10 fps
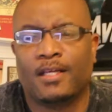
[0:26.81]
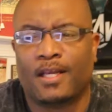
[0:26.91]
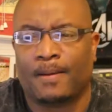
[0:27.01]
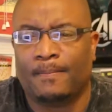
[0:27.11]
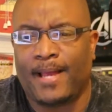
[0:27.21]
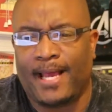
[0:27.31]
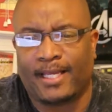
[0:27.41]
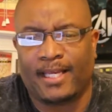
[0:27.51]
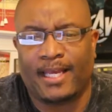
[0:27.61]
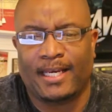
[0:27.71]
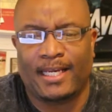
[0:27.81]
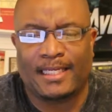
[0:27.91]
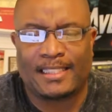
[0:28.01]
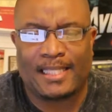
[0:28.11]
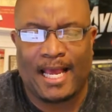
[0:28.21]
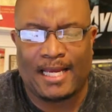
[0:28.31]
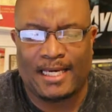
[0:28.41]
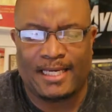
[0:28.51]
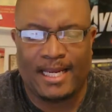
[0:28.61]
Come back and they decide that